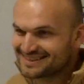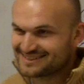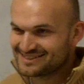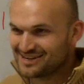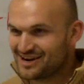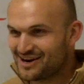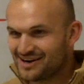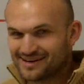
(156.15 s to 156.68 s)
What's
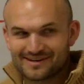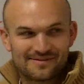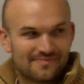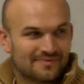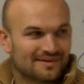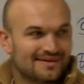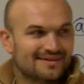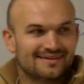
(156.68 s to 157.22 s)
the heck?
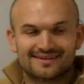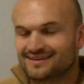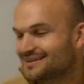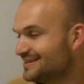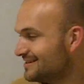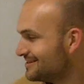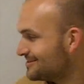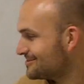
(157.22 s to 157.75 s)
It's
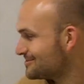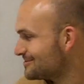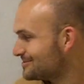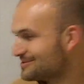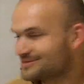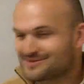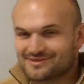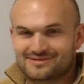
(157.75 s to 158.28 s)
imaginary.
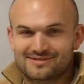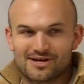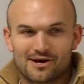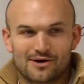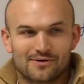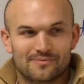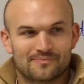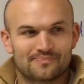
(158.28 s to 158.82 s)

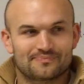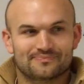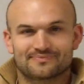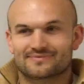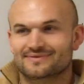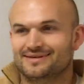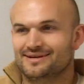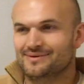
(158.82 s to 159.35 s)
So
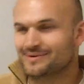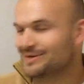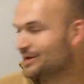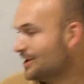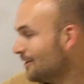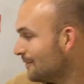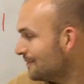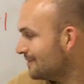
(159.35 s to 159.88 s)
here we
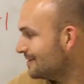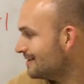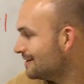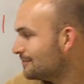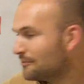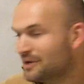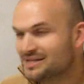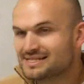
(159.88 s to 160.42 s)
go.
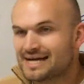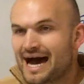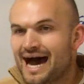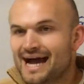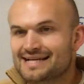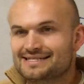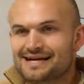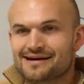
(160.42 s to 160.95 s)
What's
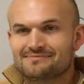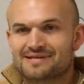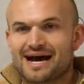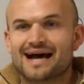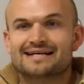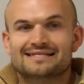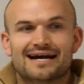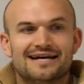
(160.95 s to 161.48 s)
I times
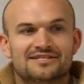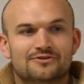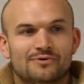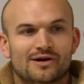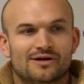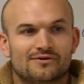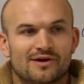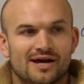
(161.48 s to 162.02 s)
I? Is I
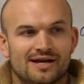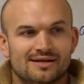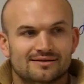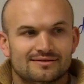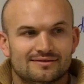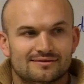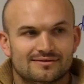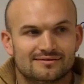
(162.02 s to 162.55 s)
squared, right?
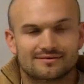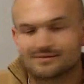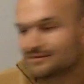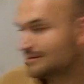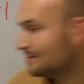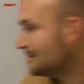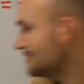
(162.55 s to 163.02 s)
Yeah, buddy.